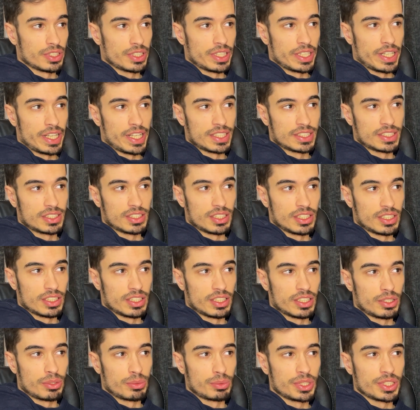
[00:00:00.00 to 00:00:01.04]
has
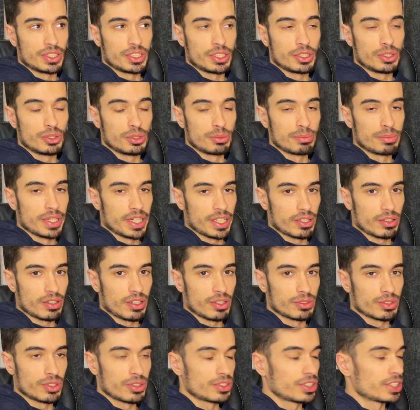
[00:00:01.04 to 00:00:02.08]
a really good
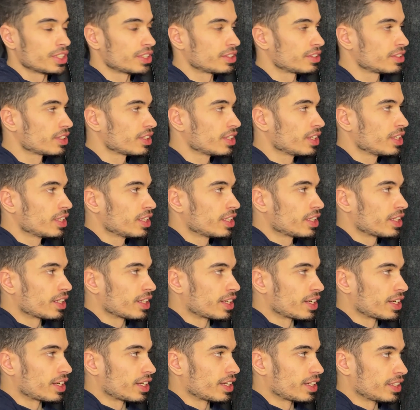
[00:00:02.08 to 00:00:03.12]
background on this.
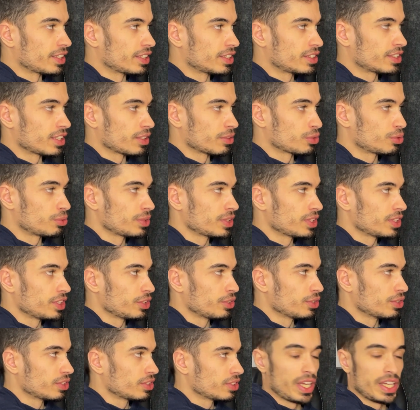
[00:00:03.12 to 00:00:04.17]
It sounds really
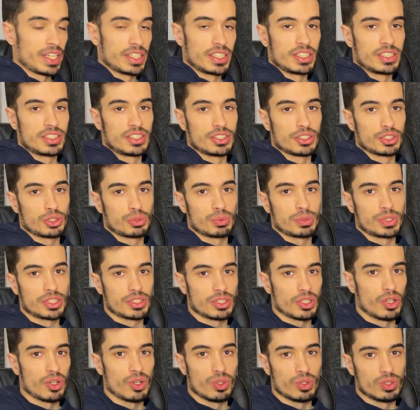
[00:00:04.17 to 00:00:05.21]
good and it deals
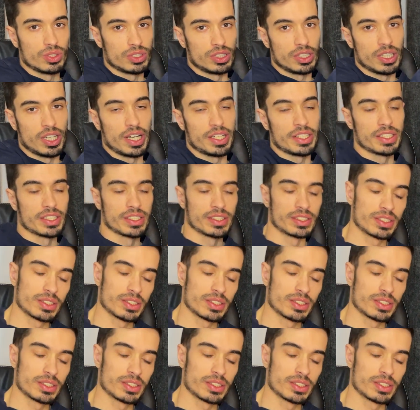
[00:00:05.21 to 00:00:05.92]
with all the high end.